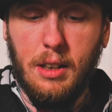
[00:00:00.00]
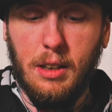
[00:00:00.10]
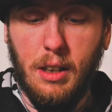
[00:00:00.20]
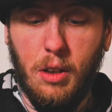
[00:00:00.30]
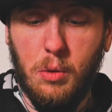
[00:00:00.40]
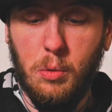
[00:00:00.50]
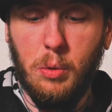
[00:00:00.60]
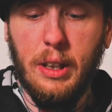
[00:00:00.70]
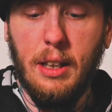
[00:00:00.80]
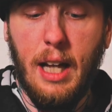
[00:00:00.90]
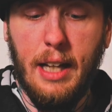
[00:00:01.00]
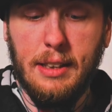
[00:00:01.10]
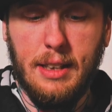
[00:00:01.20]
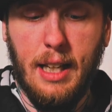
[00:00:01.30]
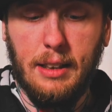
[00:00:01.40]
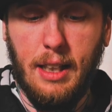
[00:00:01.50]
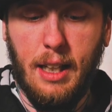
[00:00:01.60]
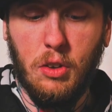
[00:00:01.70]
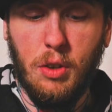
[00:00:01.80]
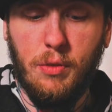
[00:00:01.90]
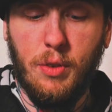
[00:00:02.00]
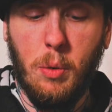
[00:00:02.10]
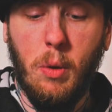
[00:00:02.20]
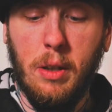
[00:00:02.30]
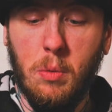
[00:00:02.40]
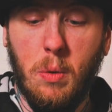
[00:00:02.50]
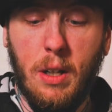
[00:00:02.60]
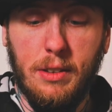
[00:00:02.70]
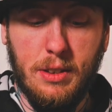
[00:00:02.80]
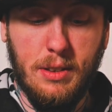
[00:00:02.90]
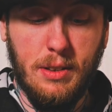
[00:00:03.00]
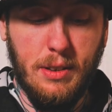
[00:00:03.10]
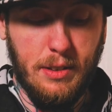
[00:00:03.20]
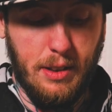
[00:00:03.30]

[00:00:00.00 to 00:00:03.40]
realize that connection for what it was.